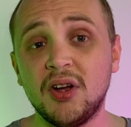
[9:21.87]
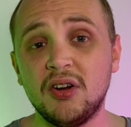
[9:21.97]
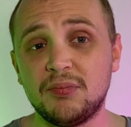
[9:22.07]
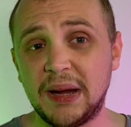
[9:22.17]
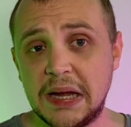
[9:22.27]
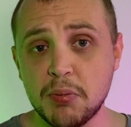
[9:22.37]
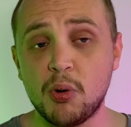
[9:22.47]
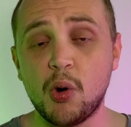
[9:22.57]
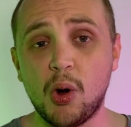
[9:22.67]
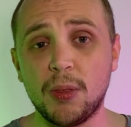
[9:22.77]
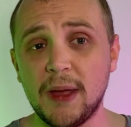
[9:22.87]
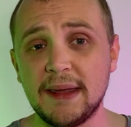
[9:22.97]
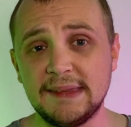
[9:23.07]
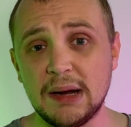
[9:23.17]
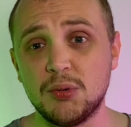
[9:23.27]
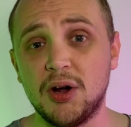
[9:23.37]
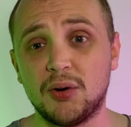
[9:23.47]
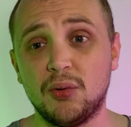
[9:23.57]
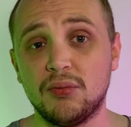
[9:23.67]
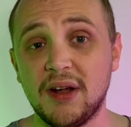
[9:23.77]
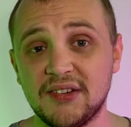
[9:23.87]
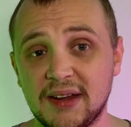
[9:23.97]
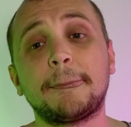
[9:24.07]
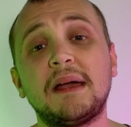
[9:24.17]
of people on their network already.